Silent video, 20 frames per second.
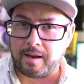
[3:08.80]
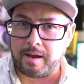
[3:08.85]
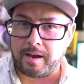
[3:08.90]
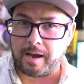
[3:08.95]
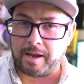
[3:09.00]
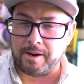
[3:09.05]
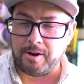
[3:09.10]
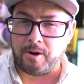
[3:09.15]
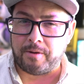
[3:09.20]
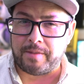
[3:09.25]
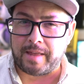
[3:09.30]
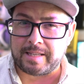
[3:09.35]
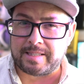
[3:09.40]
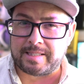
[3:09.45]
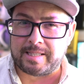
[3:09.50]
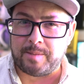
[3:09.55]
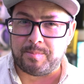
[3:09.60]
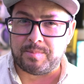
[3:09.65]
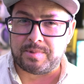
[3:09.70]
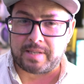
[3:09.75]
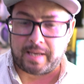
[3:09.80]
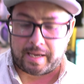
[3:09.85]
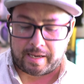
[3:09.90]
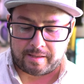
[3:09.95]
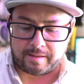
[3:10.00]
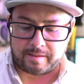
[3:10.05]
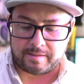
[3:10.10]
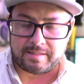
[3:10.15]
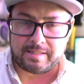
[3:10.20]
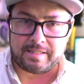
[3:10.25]
I know that seems
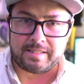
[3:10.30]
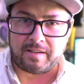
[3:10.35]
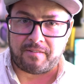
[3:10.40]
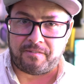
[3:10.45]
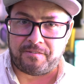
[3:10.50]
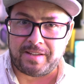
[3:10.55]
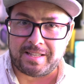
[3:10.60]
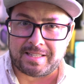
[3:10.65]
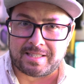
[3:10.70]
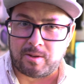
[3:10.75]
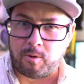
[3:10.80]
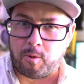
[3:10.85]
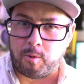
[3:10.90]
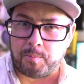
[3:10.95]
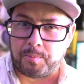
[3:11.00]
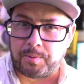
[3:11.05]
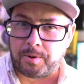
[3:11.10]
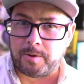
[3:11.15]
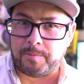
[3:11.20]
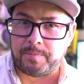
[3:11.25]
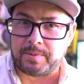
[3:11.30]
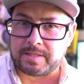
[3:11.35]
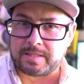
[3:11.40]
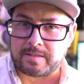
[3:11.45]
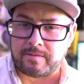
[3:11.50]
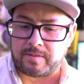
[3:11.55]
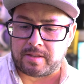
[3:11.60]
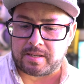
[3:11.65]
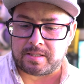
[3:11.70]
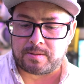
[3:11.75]
like defeats the whole purpose
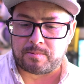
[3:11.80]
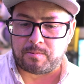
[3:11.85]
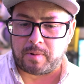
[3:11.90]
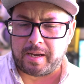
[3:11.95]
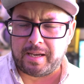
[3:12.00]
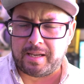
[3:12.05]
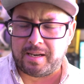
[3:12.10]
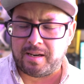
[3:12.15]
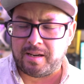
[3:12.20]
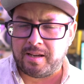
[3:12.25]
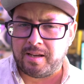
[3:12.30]
of this, right?